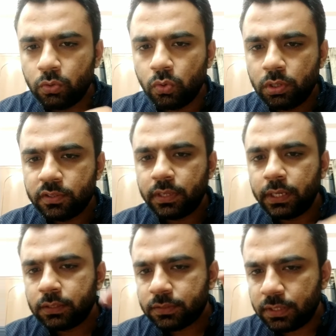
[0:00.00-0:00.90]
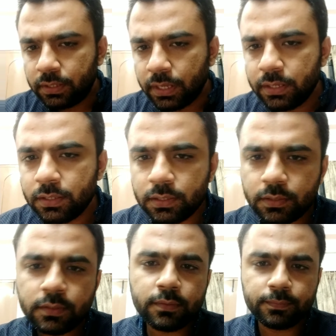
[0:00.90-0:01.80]
goal is like say 10
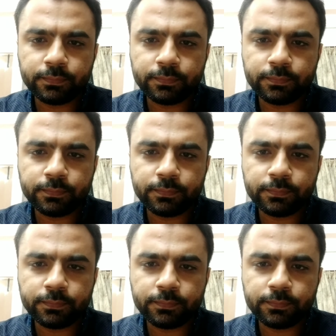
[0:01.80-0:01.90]
years,